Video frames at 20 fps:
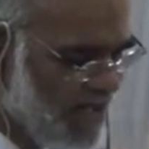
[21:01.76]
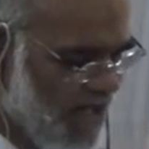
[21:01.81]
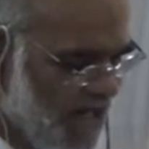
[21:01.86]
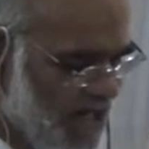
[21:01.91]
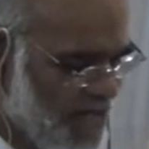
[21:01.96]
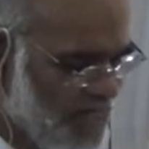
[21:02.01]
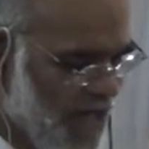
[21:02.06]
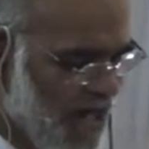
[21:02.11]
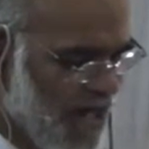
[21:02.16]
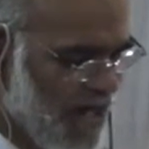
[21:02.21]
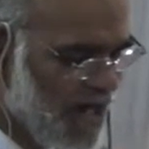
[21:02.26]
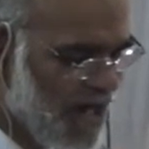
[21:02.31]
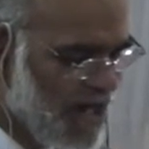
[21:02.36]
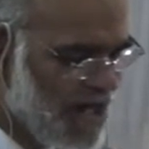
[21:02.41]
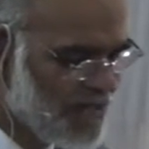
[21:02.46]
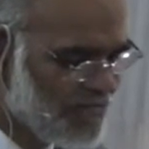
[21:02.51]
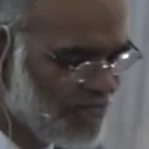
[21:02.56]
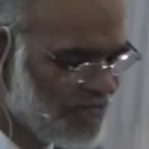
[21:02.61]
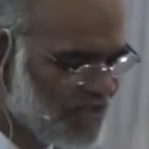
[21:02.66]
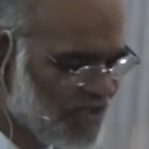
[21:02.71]
in my
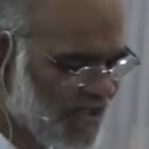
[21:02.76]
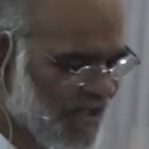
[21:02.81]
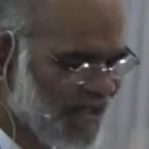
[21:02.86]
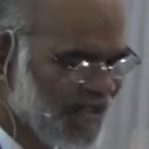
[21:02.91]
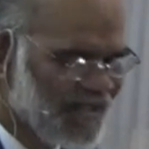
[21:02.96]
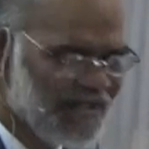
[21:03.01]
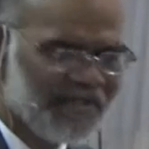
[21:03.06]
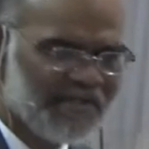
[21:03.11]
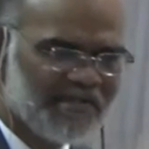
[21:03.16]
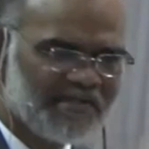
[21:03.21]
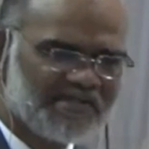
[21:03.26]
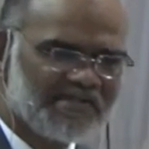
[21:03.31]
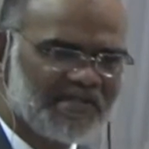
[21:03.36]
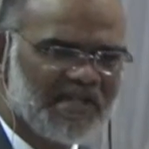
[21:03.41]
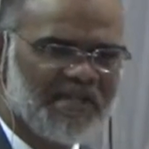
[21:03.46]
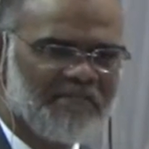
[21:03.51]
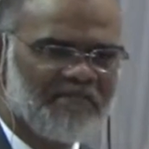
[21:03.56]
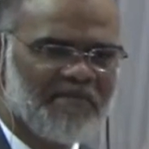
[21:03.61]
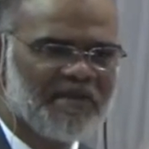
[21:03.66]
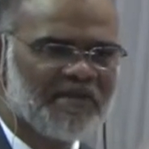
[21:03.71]
arms,
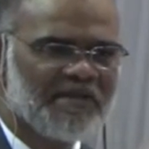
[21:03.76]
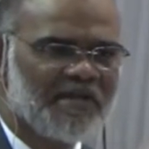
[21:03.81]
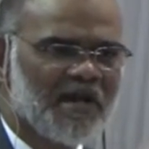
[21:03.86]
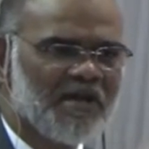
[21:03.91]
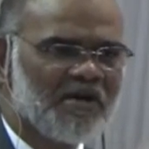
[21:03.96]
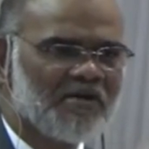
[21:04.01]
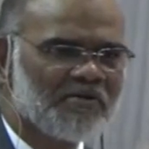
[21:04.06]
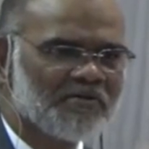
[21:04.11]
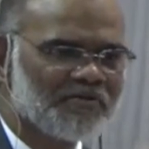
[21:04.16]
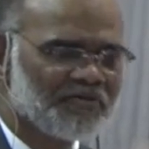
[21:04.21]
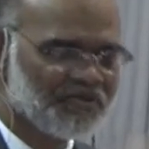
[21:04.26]
sleeping now